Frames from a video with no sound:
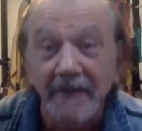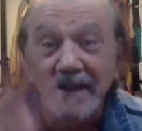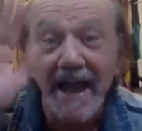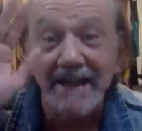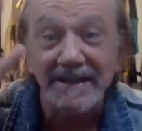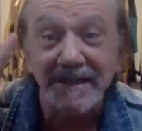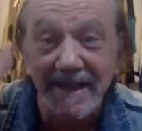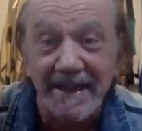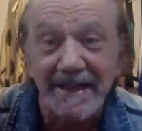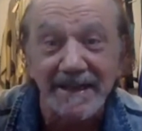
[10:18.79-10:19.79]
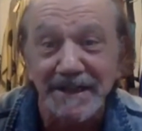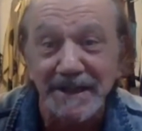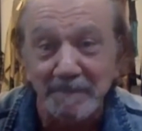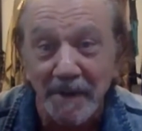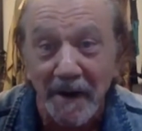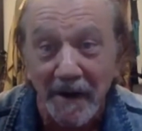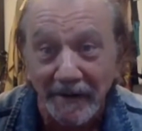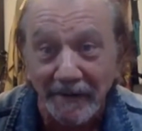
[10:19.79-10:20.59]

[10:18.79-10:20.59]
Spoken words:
That's the easy part.